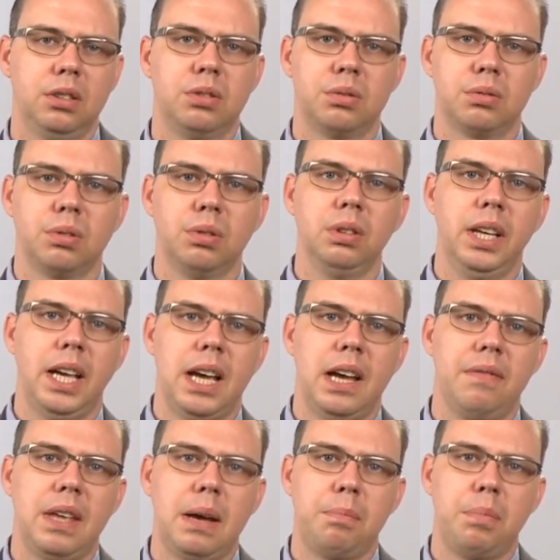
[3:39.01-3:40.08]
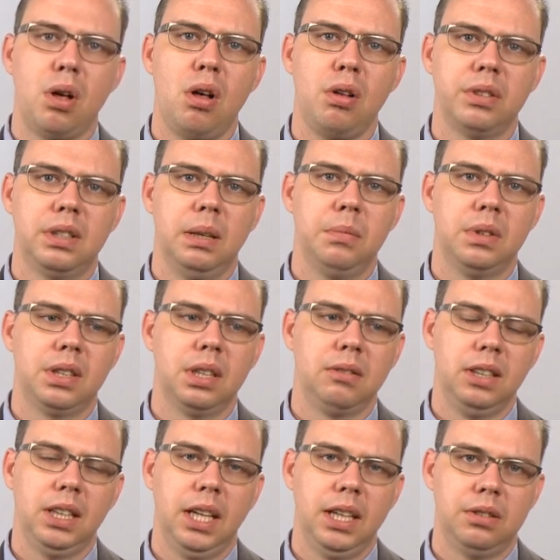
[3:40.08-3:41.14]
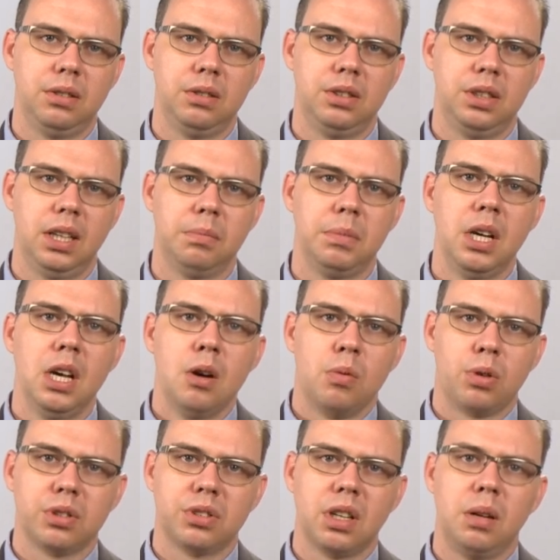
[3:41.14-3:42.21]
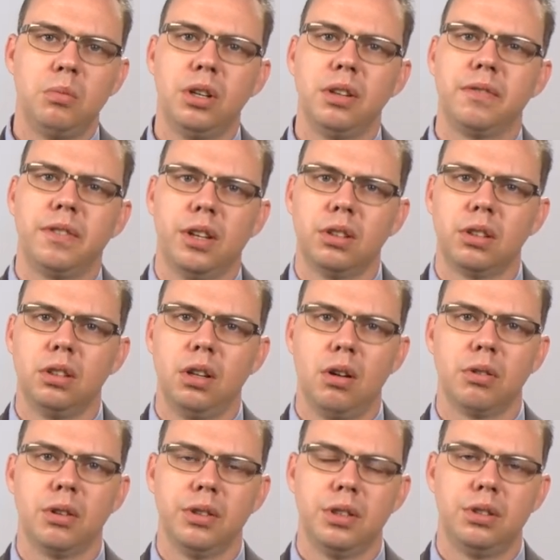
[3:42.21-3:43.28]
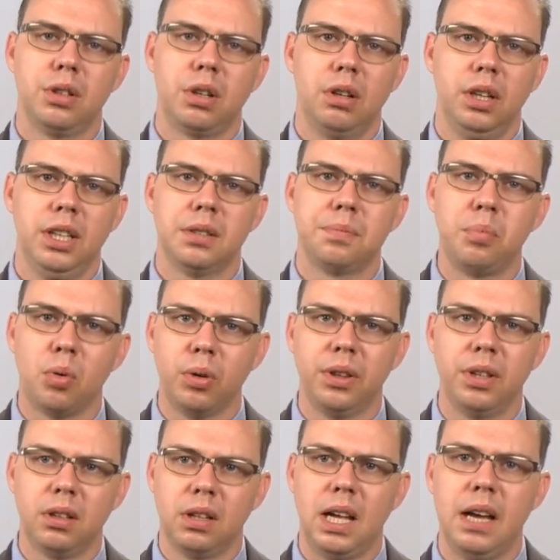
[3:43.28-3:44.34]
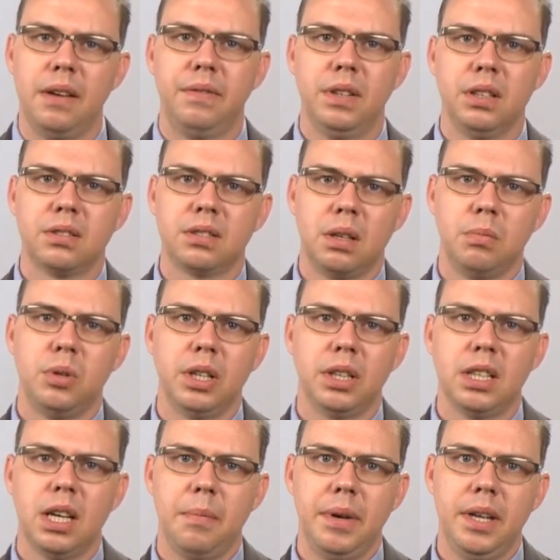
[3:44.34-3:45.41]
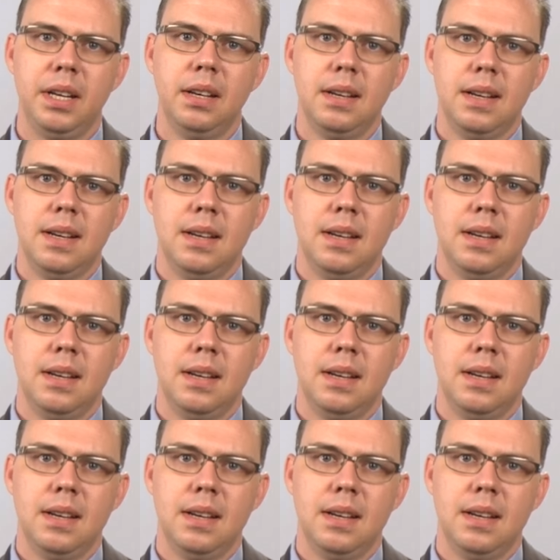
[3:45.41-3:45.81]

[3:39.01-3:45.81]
and truly have that Paul Timothy relationship where someone further along on the journey is pouring their life into someone coming.